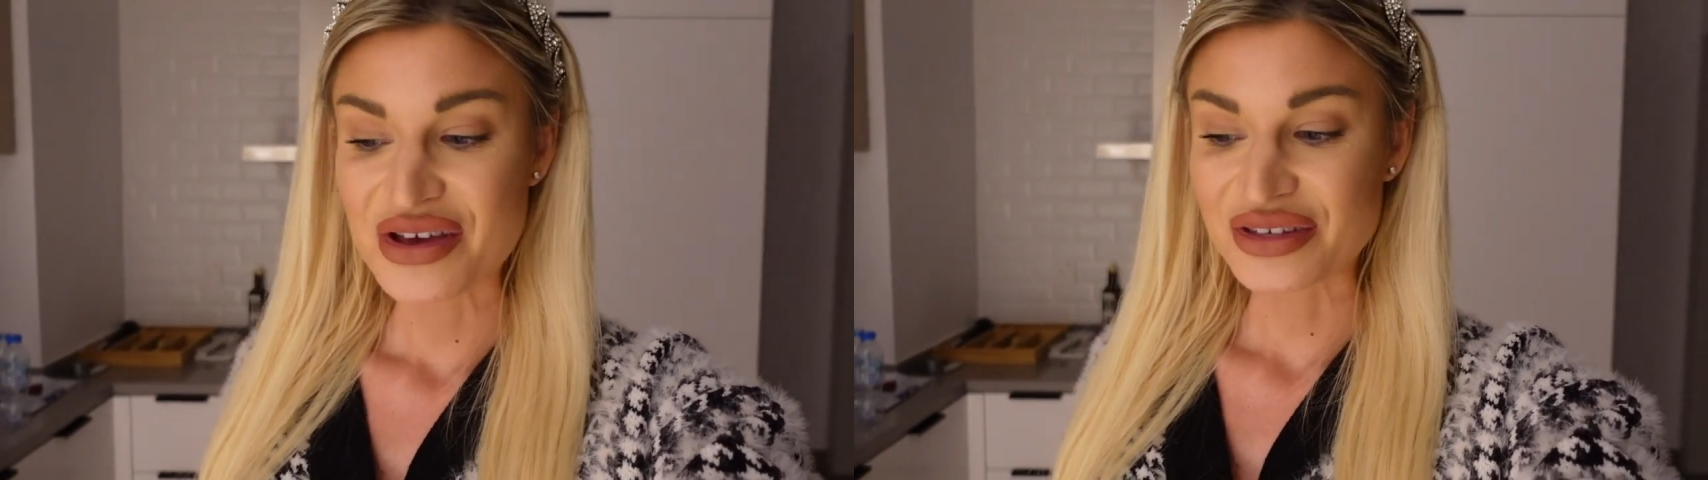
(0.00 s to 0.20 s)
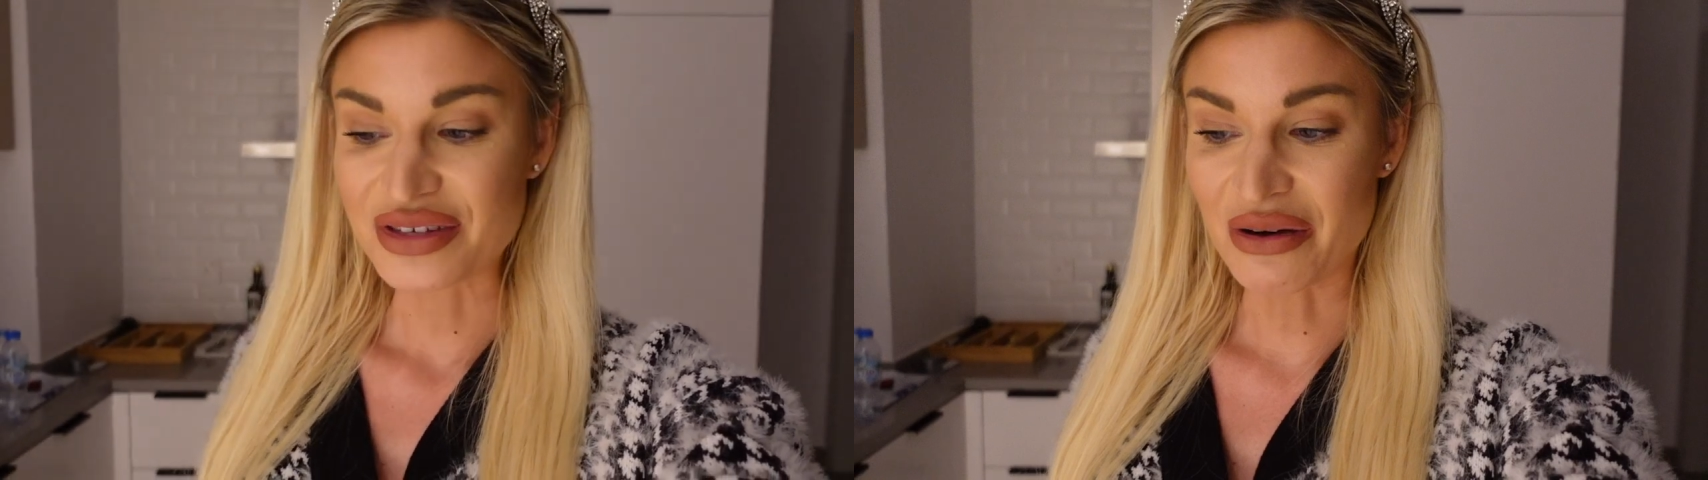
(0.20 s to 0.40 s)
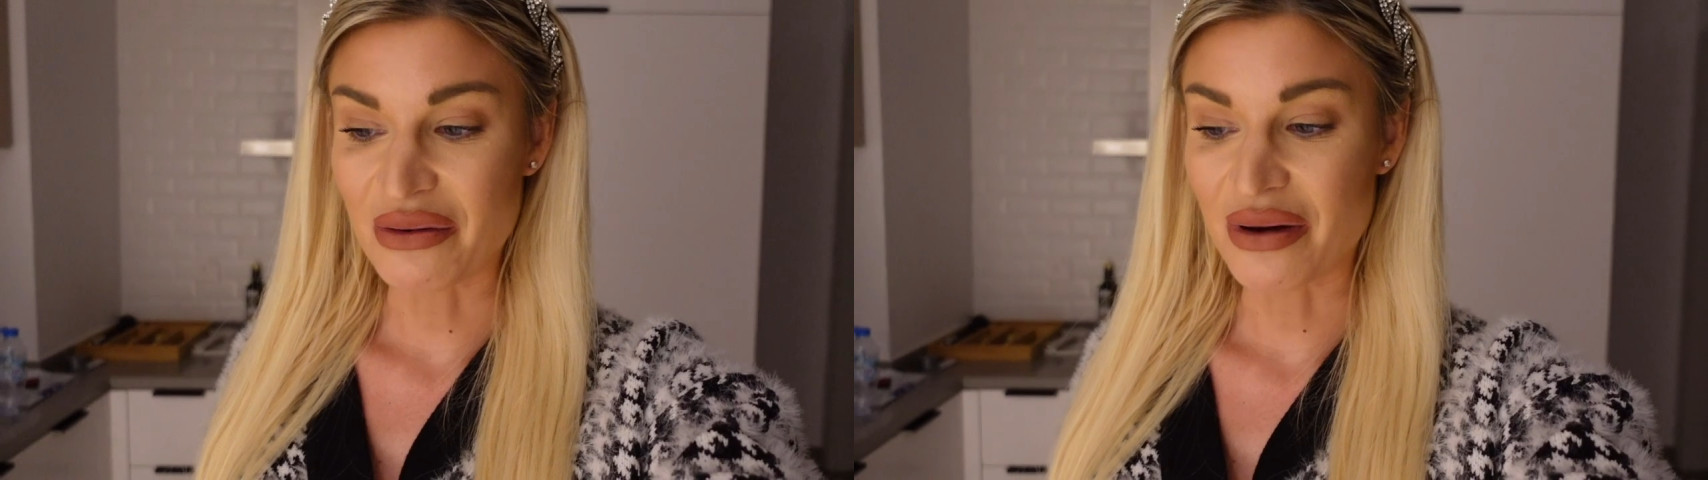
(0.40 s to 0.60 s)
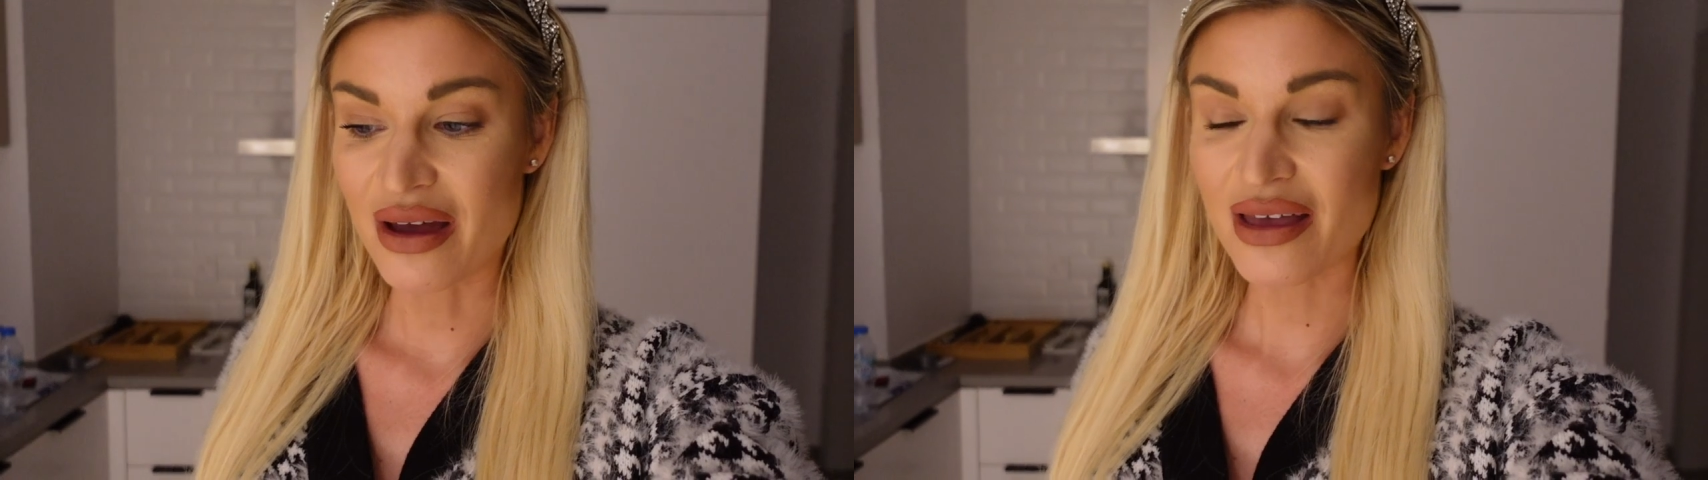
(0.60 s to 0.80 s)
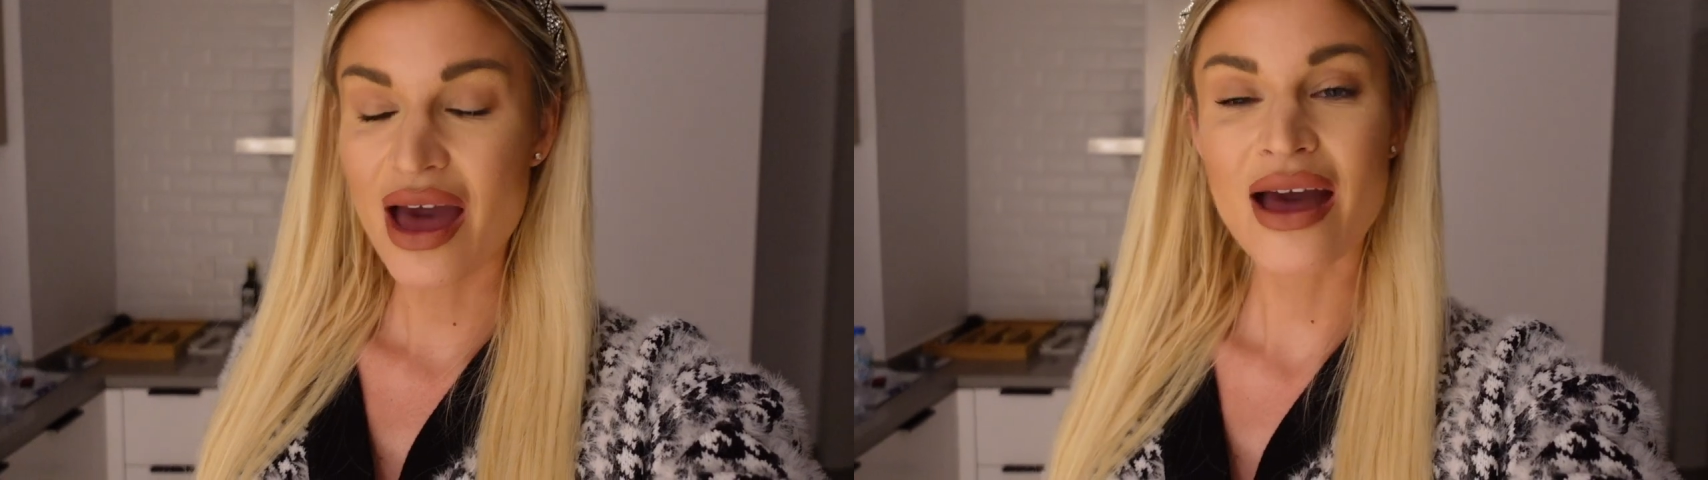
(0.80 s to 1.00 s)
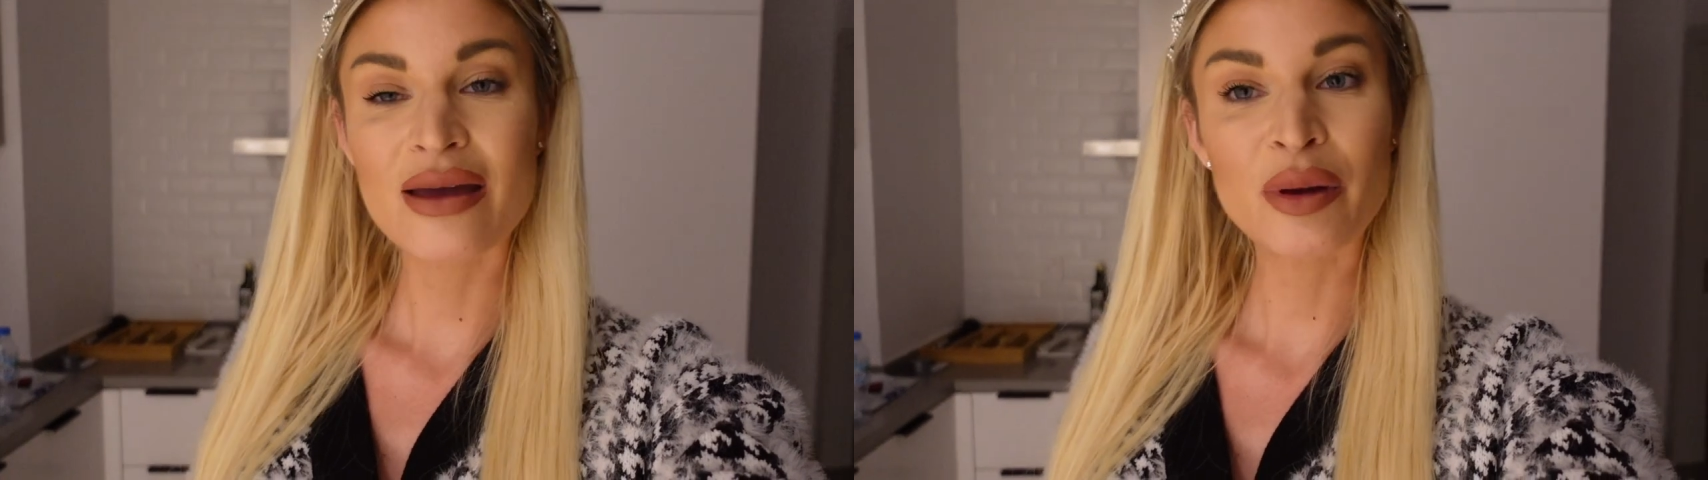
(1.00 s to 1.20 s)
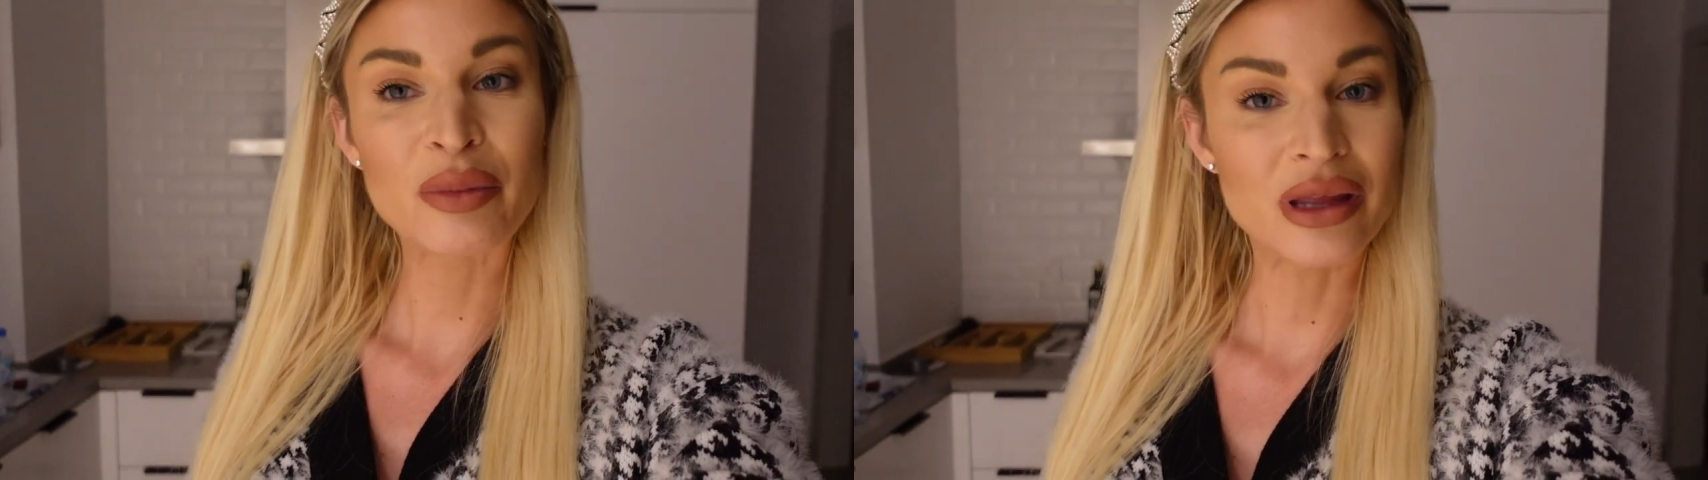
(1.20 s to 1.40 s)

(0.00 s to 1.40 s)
so I'm a